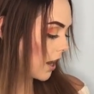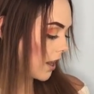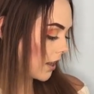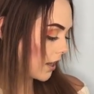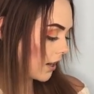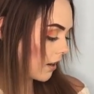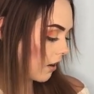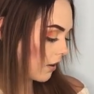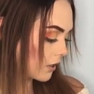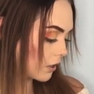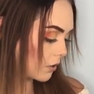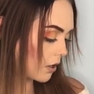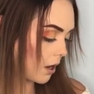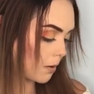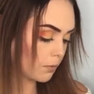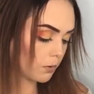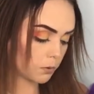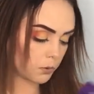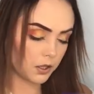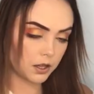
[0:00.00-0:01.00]
and then it also
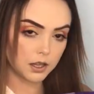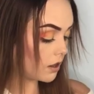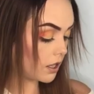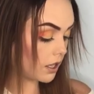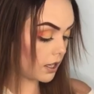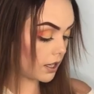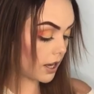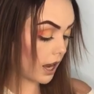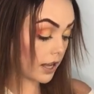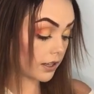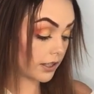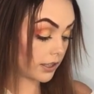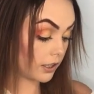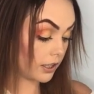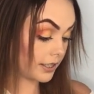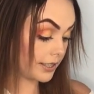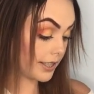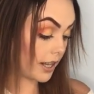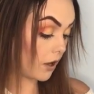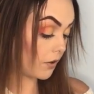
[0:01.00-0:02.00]
comes with the
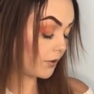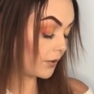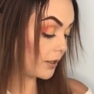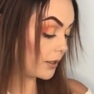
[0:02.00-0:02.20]
eyeliner itself.